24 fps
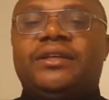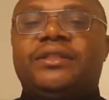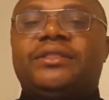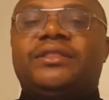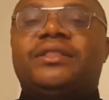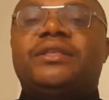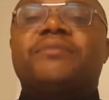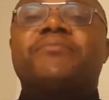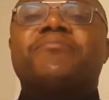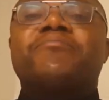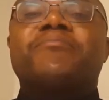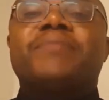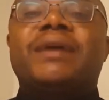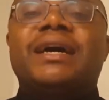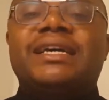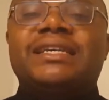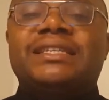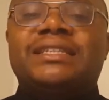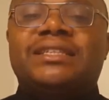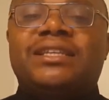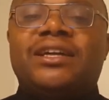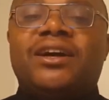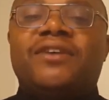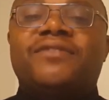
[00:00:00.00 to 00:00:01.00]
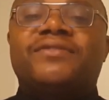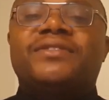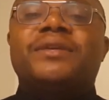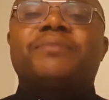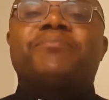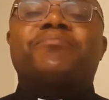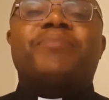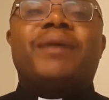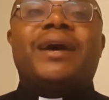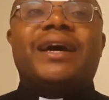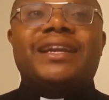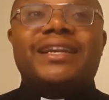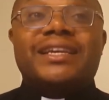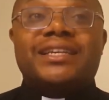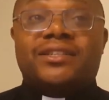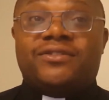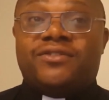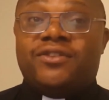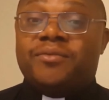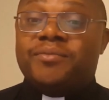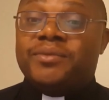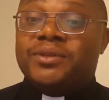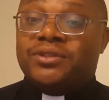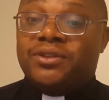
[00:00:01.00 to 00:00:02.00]
the master of the palace,
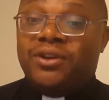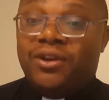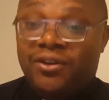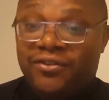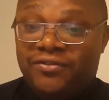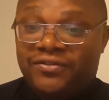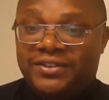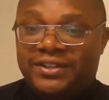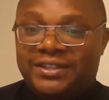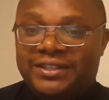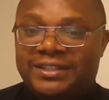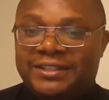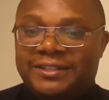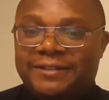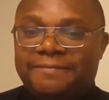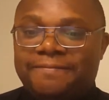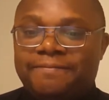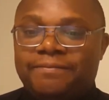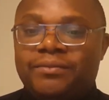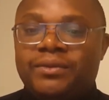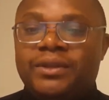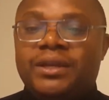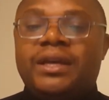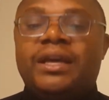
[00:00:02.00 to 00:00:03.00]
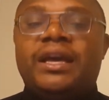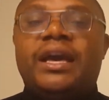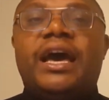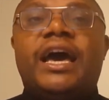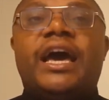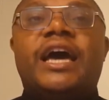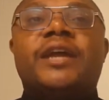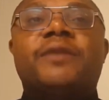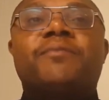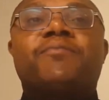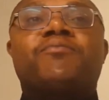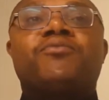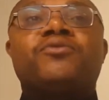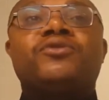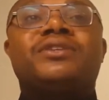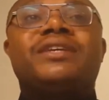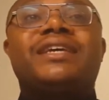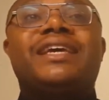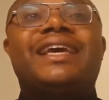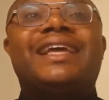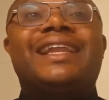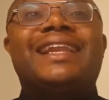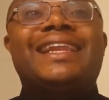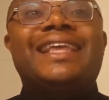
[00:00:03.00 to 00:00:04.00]
from his office and put
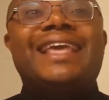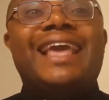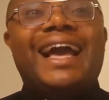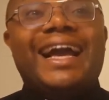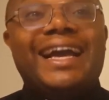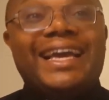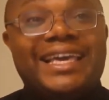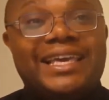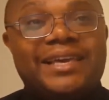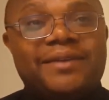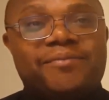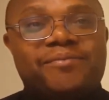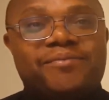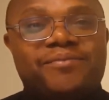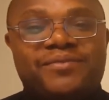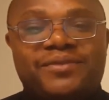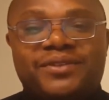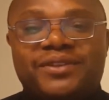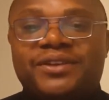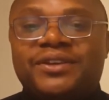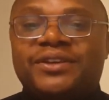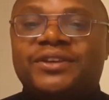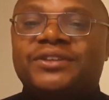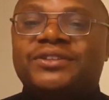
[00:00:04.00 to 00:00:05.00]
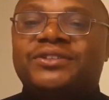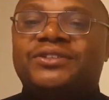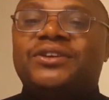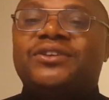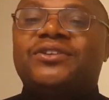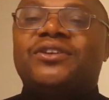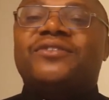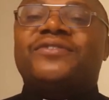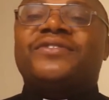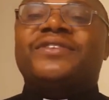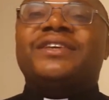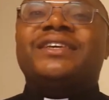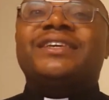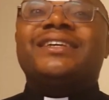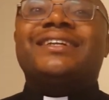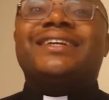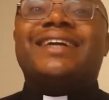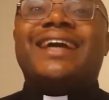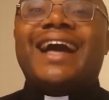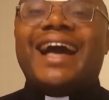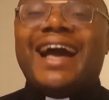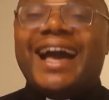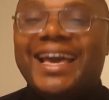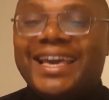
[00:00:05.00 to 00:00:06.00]
Eliakim, son of
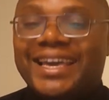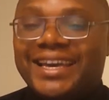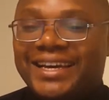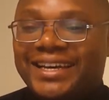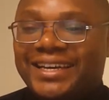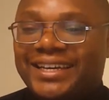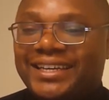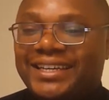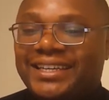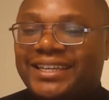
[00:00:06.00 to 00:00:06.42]
Hilkiah,